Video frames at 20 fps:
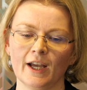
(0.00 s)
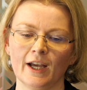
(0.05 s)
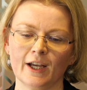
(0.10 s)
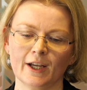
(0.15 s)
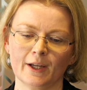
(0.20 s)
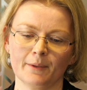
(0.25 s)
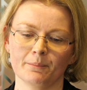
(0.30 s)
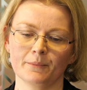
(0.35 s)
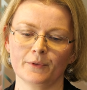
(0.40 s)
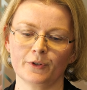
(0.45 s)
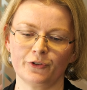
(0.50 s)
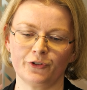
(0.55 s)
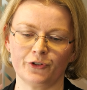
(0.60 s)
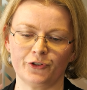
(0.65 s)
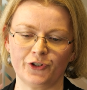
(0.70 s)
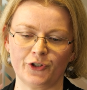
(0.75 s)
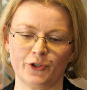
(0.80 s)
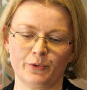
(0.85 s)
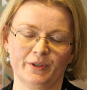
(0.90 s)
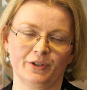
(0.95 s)

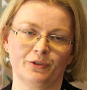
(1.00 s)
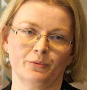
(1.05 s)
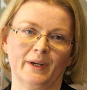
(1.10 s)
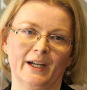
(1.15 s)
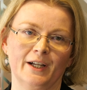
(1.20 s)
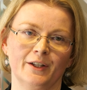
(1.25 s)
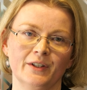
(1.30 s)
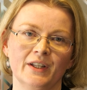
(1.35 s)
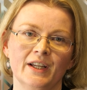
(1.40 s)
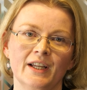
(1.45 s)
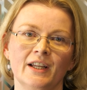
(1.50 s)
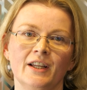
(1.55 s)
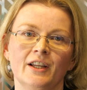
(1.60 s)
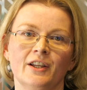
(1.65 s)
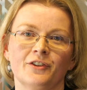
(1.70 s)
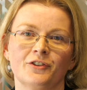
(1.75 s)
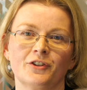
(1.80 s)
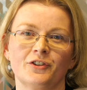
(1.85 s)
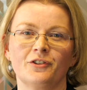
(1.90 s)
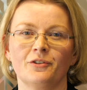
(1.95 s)
to do as well.
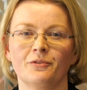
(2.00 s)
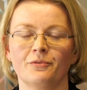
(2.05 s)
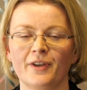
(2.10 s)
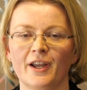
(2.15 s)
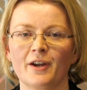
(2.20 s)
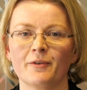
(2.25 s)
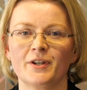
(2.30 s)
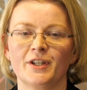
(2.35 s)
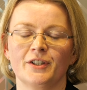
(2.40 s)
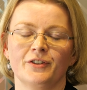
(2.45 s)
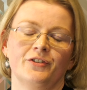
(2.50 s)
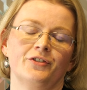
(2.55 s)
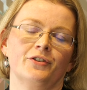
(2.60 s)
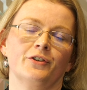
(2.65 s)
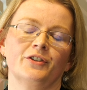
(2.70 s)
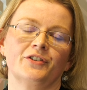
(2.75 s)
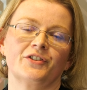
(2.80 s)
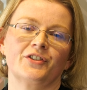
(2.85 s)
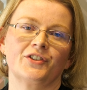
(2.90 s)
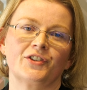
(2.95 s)
So it's a very
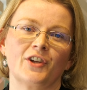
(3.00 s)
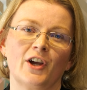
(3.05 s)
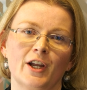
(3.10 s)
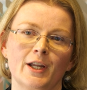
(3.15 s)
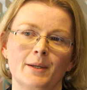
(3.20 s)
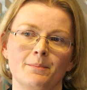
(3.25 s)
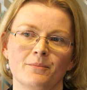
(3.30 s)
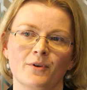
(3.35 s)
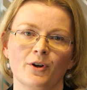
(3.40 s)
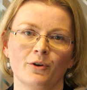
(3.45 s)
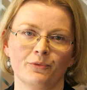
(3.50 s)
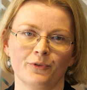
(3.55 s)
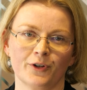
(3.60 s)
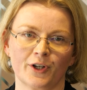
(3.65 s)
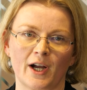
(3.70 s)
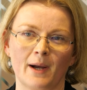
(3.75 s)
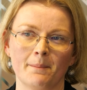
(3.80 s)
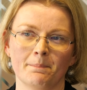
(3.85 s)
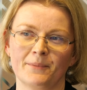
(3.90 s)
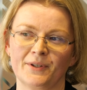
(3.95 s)
uncertain time for
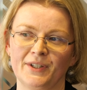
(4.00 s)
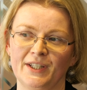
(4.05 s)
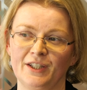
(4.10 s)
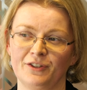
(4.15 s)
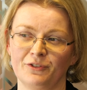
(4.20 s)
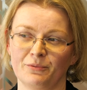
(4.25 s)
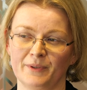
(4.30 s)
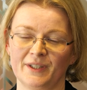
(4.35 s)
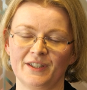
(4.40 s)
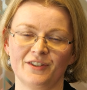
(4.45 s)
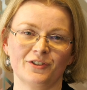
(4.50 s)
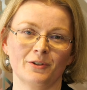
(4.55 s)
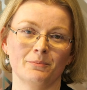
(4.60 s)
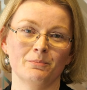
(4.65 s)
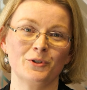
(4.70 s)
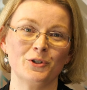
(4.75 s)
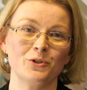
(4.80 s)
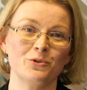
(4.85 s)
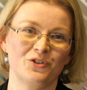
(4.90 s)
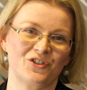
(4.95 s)
companies with
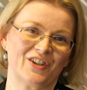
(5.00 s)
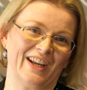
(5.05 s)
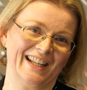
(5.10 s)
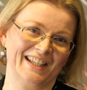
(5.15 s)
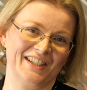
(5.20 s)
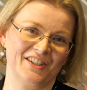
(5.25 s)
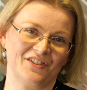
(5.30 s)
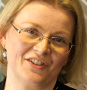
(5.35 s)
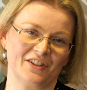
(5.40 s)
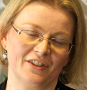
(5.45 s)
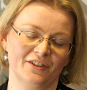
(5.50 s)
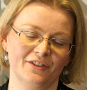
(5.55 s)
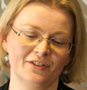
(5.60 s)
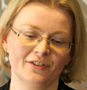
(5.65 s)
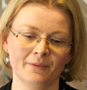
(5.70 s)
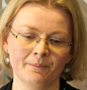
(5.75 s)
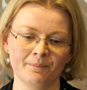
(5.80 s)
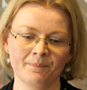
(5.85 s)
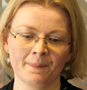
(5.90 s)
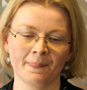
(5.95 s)
some new
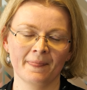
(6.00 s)
challenges.